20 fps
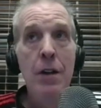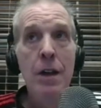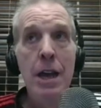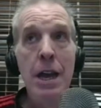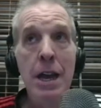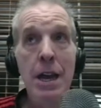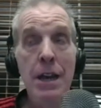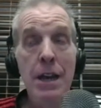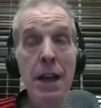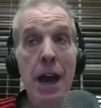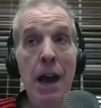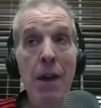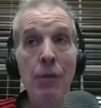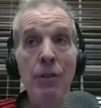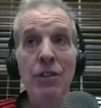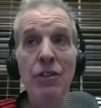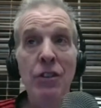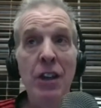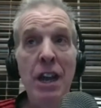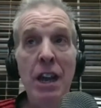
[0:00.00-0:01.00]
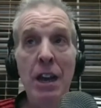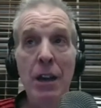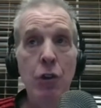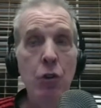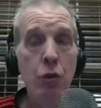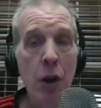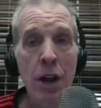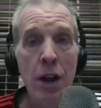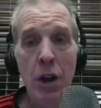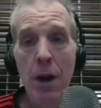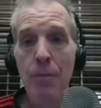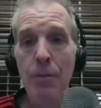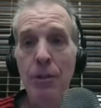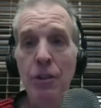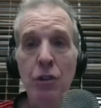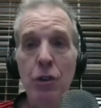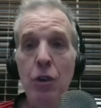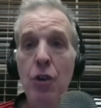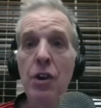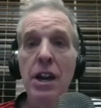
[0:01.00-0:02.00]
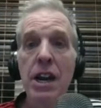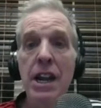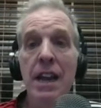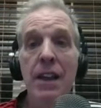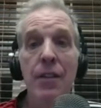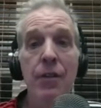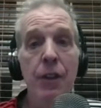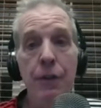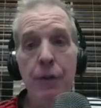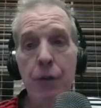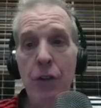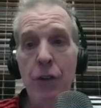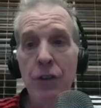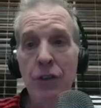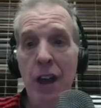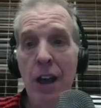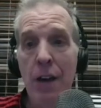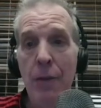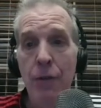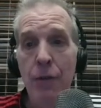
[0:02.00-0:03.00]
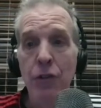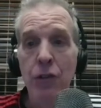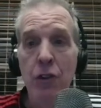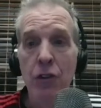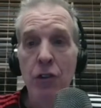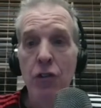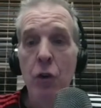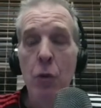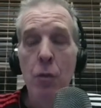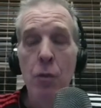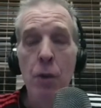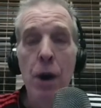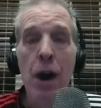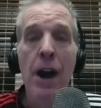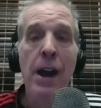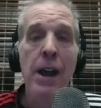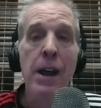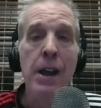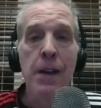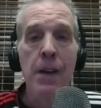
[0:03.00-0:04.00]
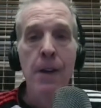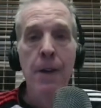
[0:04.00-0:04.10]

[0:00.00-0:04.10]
And I would say a great opportunity in the first half was also by